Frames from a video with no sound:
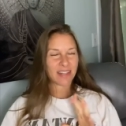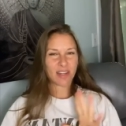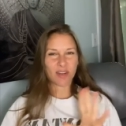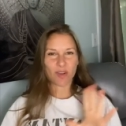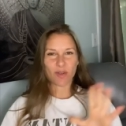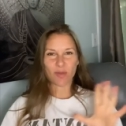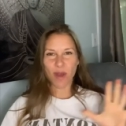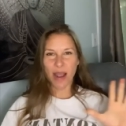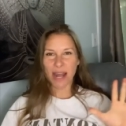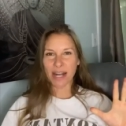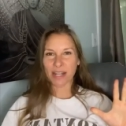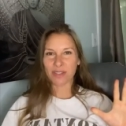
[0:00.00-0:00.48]

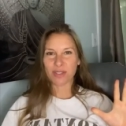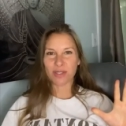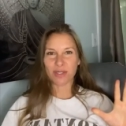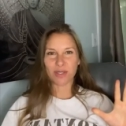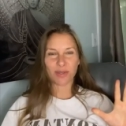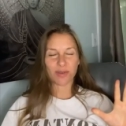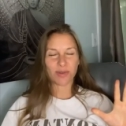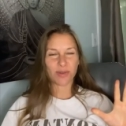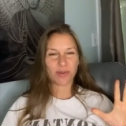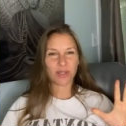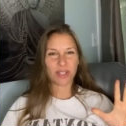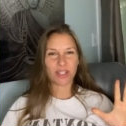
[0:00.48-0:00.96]

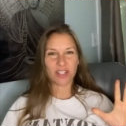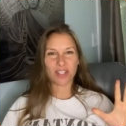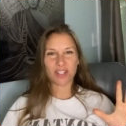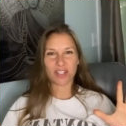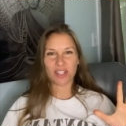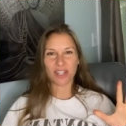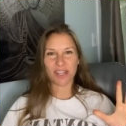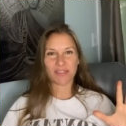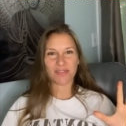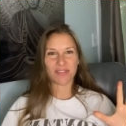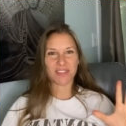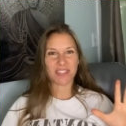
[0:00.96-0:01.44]
Gratitude
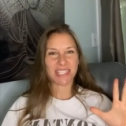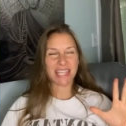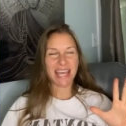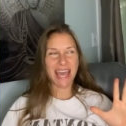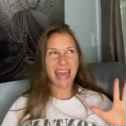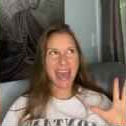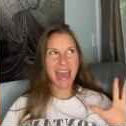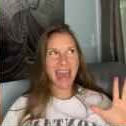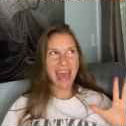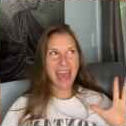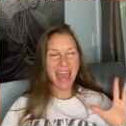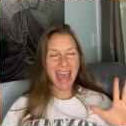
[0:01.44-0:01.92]
shifts
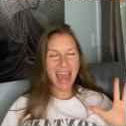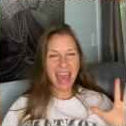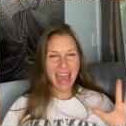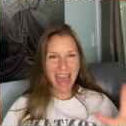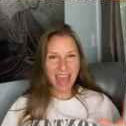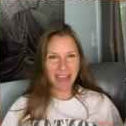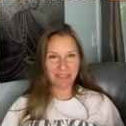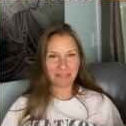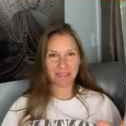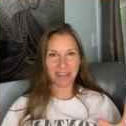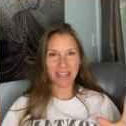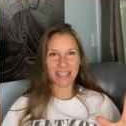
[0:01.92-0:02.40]

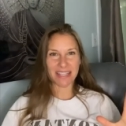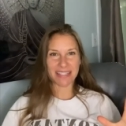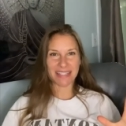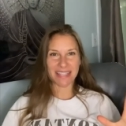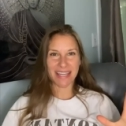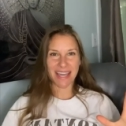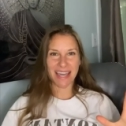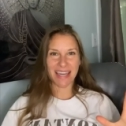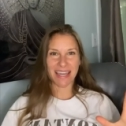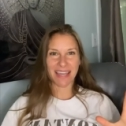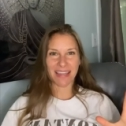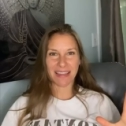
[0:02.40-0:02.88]

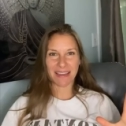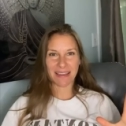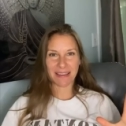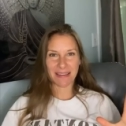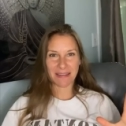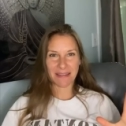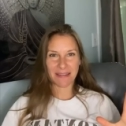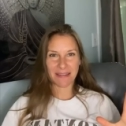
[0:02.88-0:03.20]
everything.